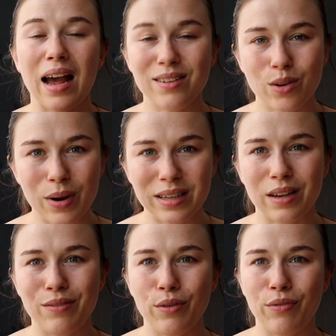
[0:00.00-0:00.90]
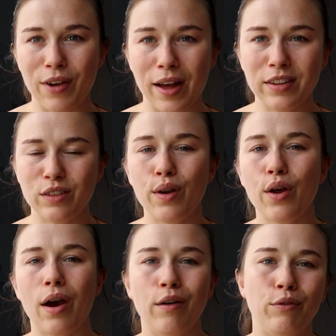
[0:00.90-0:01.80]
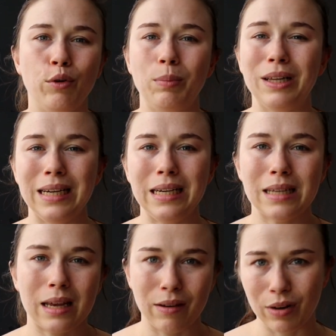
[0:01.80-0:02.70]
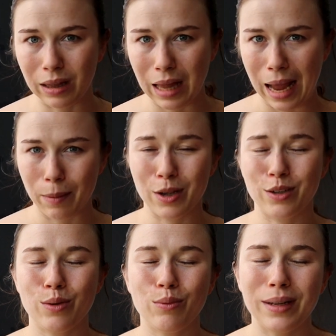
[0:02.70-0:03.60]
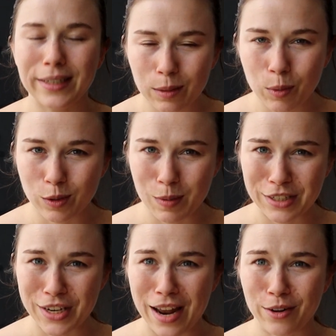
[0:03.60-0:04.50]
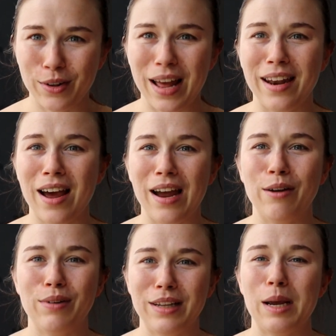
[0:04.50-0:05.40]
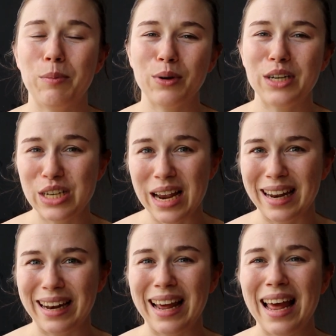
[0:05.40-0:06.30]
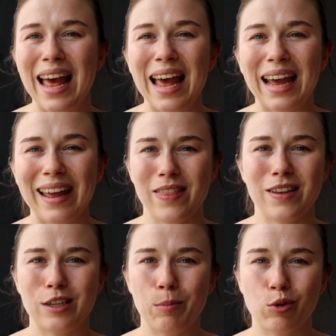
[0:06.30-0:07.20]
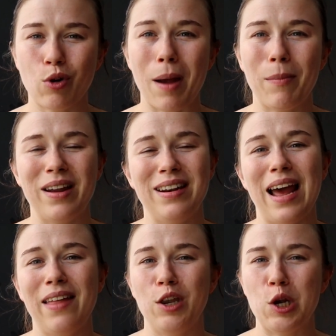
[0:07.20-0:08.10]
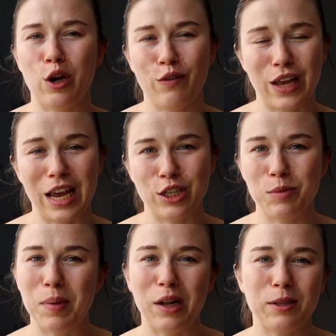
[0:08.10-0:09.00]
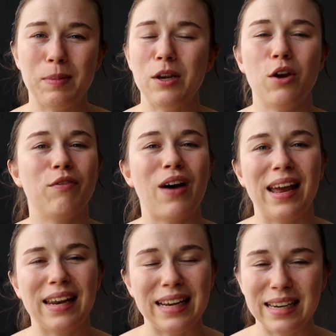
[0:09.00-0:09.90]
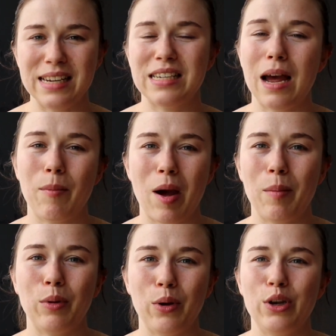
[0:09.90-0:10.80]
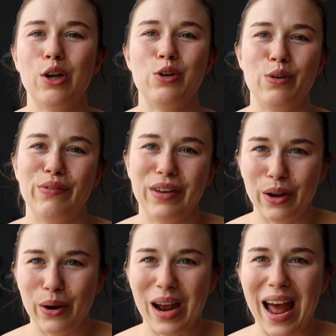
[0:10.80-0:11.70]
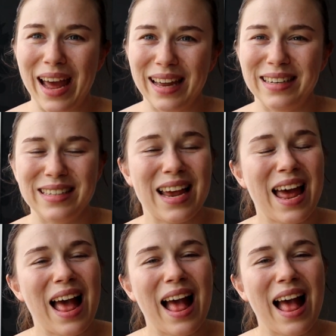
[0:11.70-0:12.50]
As always, if you found this video helpful, please give it a like because it really supports my channel and I really appreciate it. Hit the subscribe button and the notification bell to be notified anytime I upload a new video. And